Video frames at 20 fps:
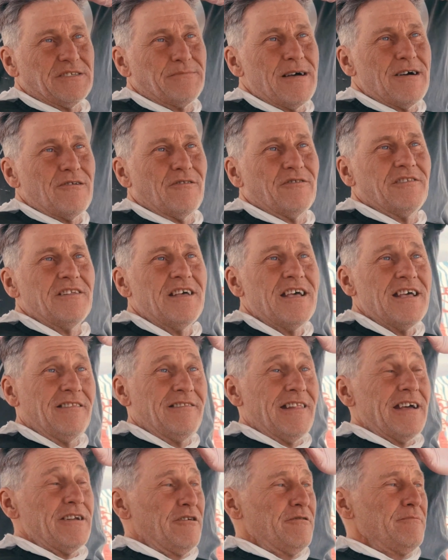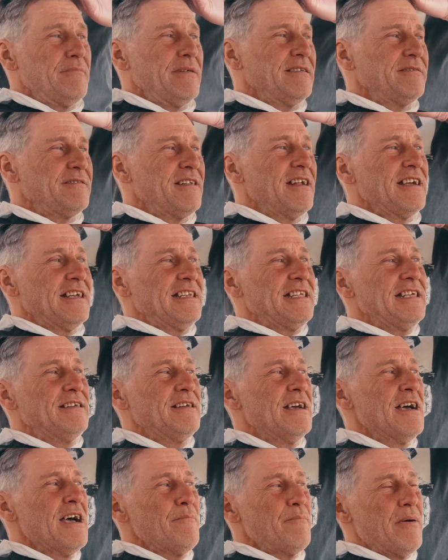Mountain. Leonard, he
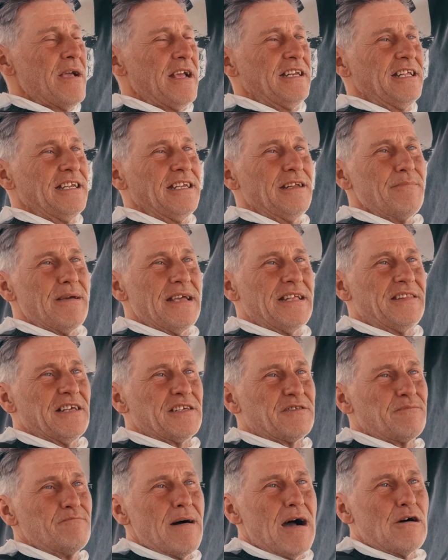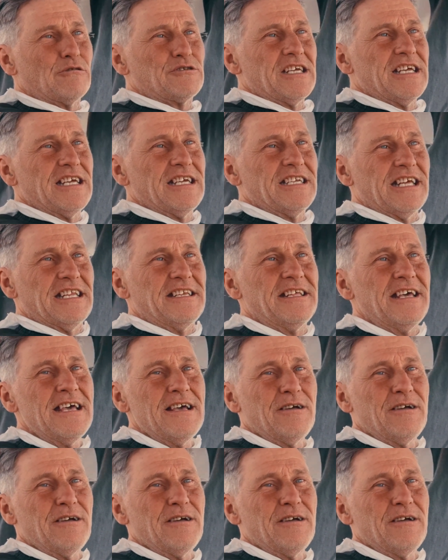painted and made this mountain and